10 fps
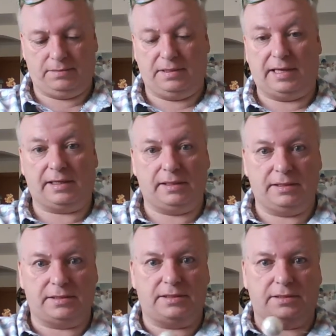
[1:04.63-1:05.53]

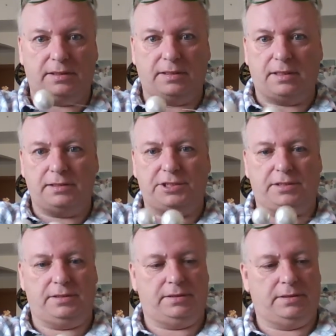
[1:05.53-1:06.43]
necklace as an analogy,
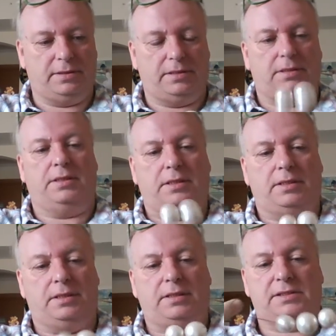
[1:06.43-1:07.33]

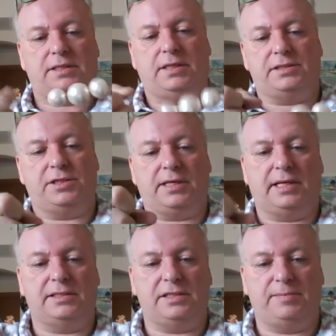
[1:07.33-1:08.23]
let's say that's your
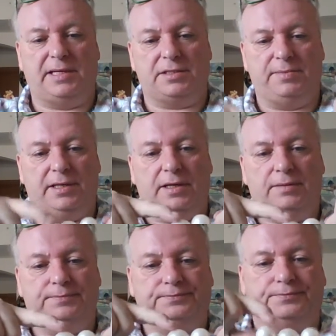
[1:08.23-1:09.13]
calcium atom
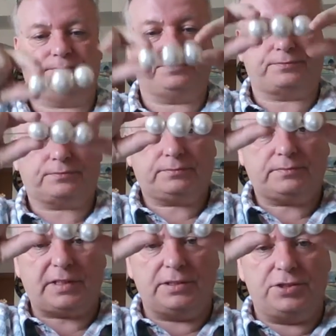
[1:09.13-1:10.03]
there.
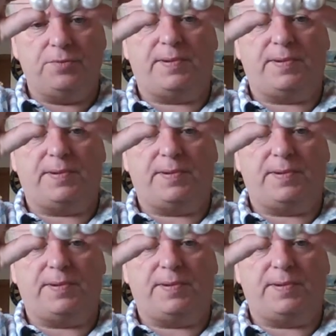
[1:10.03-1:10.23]
Two